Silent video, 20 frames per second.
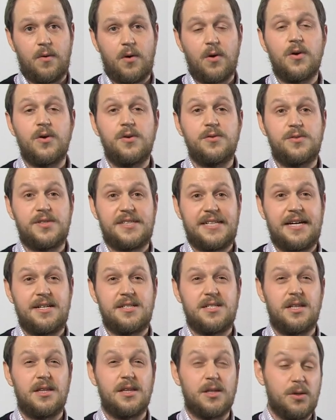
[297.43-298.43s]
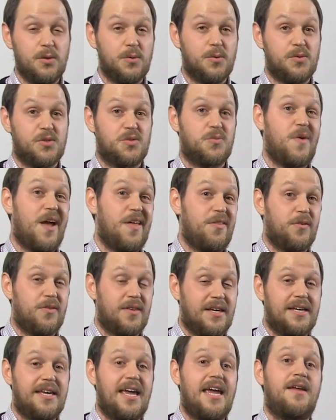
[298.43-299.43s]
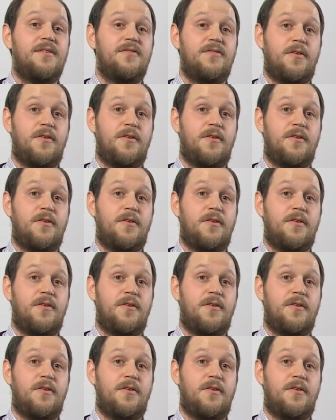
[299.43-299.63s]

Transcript: or who stand to lose rather than gain